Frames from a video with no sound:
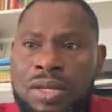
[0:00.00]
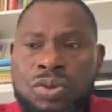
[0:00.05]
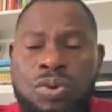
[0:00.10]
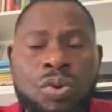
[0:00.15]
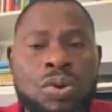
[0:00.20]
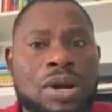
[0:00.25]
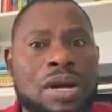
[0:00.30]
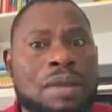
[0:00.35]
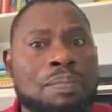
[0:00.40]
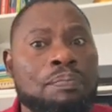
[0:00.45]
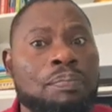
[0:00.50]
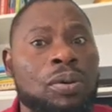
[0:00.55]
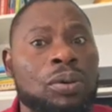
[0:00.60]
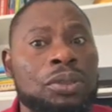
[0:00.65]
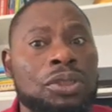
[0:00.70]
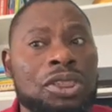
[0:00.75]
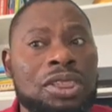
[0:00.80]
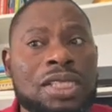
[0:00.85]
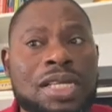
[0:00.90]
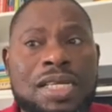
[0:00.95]
to
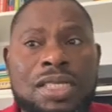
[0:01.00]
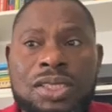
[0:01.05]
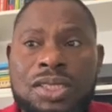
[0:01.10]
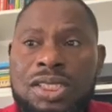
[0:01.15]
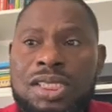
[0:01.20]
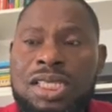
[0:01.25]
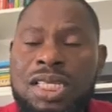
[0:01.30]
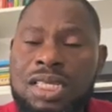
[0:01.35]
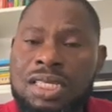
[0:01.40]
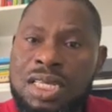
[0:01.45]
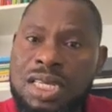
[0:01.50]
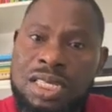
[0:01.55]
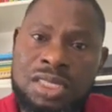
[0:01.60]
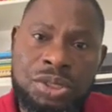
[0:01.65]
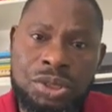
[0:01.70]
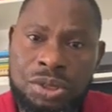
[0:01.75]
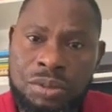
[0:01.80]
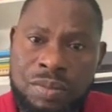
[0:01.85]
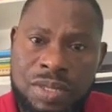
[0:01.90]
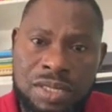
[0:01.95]
repurchase the
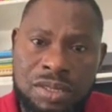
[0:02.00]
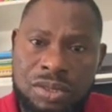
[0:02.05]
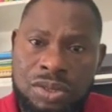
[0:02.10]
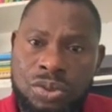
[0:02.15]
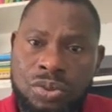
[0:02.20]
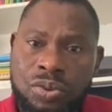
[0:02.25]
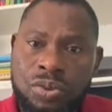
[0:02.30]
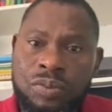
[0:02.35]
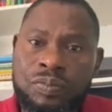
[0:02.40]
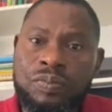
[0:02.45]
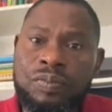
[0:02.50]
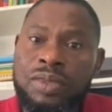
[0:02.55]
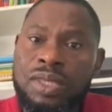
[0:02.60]
instrument. So